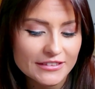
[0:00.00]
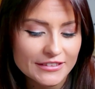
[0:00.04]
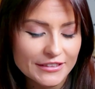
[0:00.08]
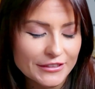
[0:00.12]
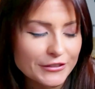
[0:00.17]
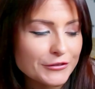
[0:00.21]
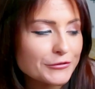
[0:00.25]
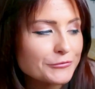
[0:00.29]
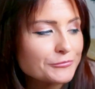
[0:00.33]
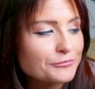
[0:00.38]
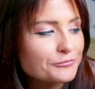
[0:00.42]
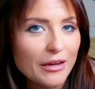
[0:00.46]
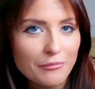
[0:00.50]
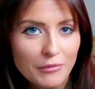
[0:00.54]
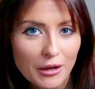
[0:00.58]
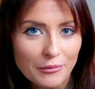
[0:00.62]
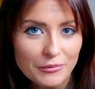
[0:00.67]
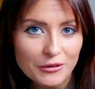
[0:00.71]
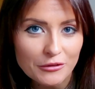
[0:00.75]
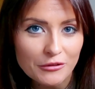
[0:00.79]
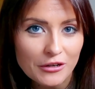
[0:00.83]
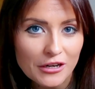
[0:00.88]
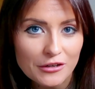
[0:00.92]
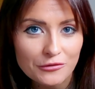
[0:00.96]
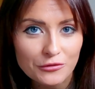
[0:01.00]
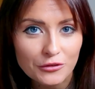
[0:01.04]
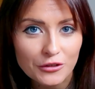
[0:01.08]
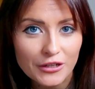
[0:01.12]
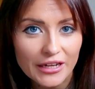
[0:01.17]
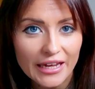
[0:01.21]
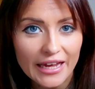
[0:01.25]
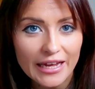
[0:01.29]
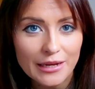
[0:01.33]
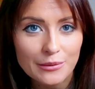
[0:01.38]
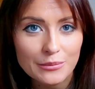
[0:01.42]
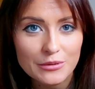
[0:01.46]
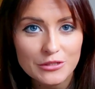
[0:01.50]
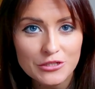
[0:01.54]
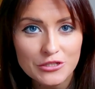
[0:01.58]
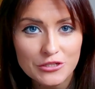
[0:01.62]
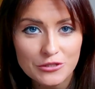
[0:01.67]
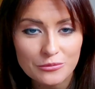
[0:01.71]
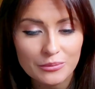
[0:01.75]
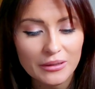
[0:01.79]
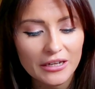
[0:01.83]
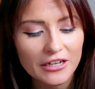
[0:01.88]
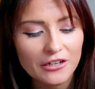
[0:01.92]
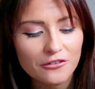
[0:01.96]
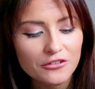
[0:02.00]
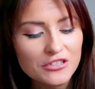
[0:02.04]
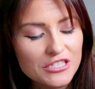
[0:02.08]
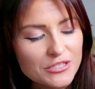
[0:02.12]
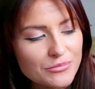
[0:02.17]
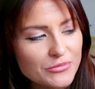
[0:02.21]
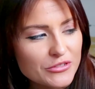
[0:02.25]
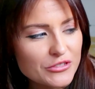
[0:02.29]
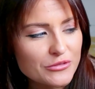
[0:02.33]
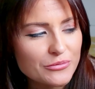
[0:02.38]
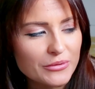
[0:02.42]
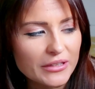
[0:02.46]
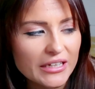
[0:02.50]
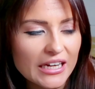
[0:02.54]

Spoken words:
So that might be quite a fun game to play at Christmas.